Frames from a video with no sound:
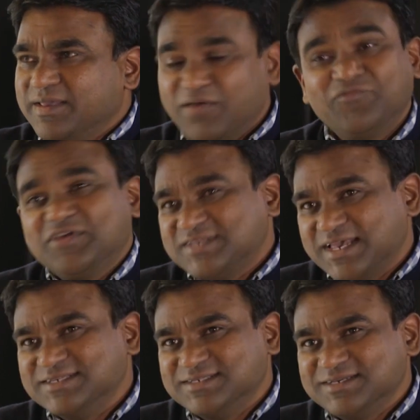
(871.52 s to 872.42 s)

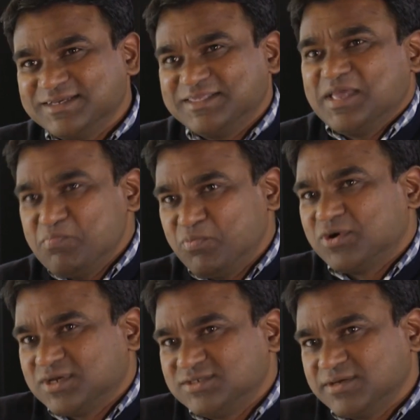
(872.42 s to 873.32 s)
emphasize the
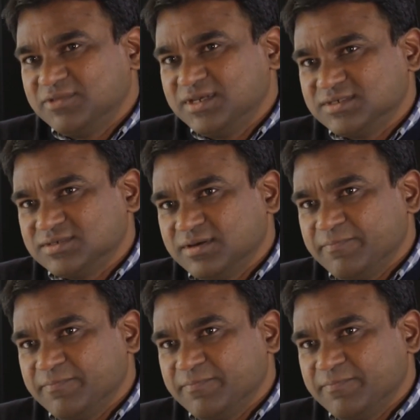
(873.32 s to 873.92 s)
importance of this.